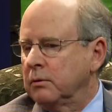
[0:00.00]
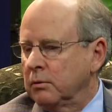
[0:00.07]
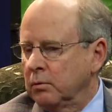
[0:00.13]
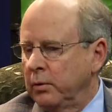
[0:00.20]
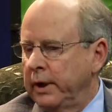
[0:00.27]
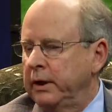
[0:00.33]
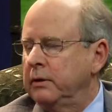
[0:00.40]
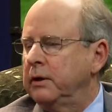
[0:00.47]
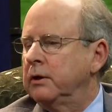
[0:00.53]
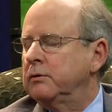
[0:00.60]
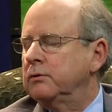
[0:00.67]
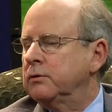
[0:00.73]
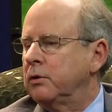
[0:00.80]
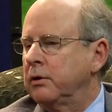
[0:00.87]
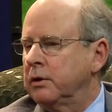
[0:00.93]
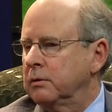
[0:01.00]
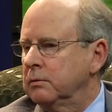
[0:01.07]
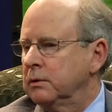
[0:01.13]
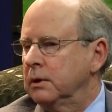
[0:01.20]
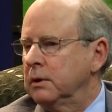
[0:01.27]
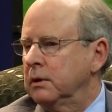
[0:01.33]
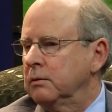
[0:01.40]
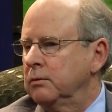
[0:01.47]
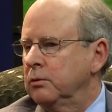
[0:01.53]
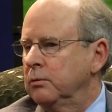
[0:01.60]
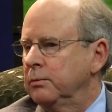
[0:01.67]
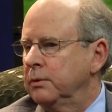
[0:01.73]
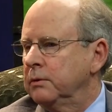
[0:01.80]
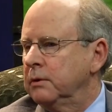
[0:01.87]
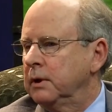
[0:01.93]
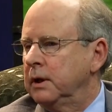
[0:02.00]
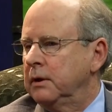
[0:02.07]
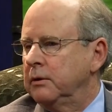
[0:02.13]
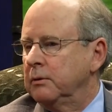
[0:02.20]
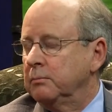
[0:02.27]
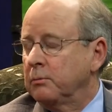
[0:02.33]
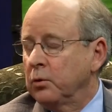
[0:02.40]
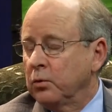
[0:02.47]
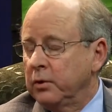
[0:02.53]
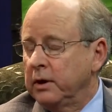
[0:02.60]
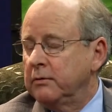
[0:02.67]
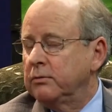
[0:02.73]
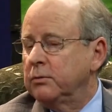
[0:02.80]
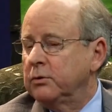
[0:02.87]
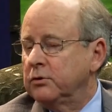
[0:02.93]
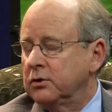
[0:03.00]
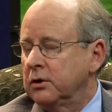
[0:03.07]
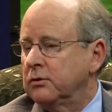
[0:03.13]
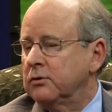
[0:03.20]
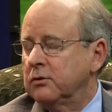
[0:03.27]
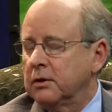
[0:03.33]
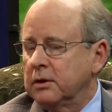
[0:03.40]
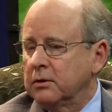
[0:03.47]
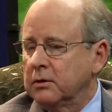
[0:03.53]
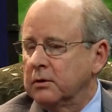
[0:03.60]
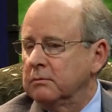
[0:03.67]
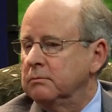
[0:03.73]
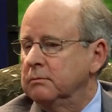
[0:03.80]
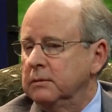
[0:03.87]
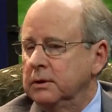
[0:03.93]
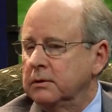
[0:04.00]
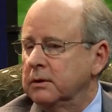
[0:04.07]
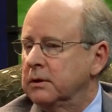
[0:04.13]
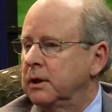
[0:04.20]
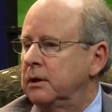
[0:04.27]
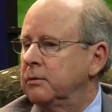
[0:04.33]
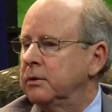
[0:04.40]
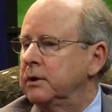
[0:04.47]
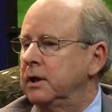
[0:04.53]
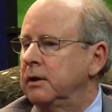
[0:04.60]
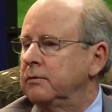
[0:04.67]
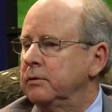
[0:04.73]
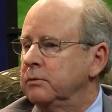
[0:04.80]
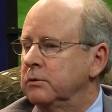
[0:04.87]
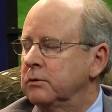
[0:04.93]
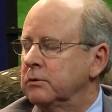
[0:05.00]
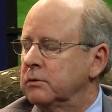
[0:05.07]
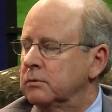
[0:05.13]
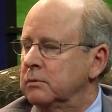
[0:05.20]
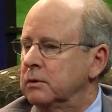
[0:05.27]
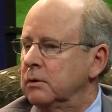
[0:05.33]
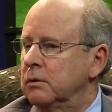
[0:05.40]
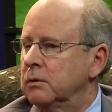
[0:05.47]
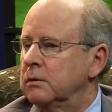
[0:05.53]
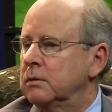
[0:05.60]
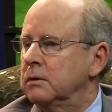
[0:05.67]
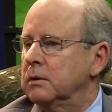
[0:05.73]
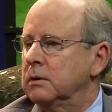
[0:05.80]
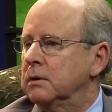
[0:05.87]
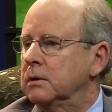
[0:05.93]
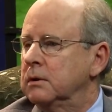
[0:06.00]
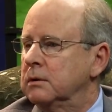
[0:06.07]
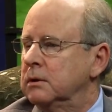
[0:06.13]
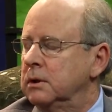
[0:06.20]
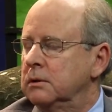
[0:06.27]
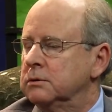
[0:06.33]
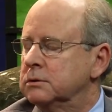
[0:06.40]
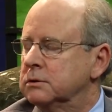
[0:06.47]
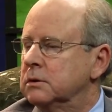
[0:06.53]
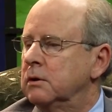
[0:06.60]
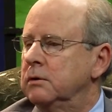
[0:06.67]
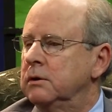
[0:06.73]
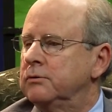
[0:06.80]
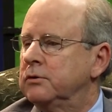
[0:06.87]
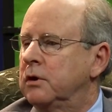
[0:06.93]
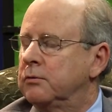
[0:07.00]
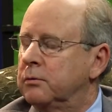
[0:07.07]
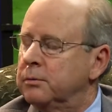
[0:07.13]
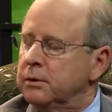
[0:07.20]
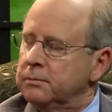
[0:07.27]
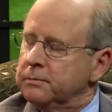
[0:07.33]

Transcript: waiting there to start a group. And the grief was just, you could cut it with a knife. It was just, just insufferable.